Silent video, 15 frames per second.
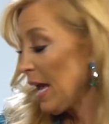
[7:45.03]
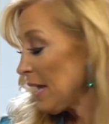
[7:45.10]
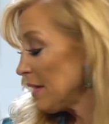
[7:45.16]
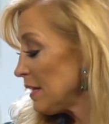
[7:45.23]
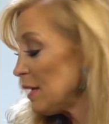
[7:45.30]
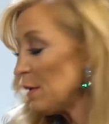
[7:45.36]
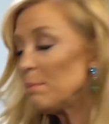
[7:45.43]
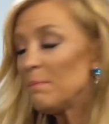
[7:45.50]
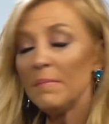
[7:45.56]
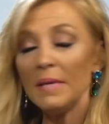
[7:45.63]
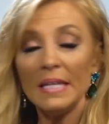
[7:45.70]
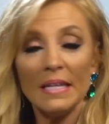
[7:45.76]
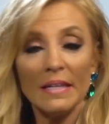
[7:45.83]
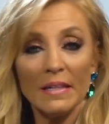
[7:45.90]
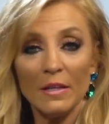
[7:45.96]
and then
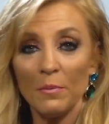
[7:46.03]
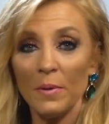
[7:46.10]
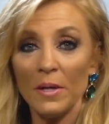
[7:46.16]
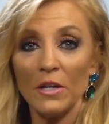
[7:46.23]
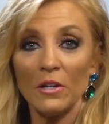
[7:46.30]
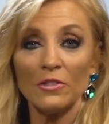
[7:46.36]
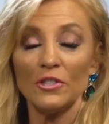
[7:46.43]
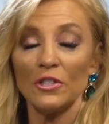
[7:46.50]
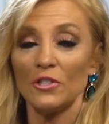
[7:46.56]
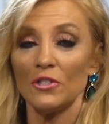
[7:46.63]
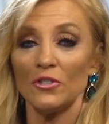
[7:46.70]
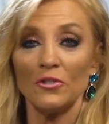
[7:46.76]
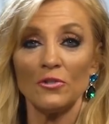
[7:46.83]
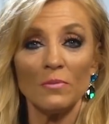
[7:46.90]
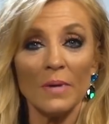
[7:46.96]
immediately we are just
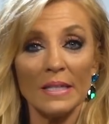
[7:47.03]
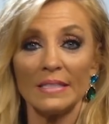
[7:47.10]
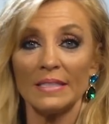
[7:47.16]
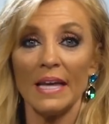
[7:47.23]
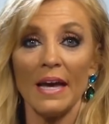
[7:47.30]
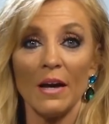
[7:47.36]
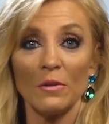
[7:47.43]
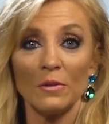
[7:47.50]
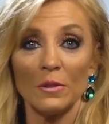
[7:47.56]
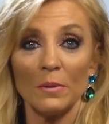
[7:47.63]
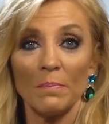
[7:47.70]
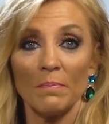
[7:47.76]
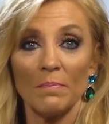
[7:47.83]
stressed out.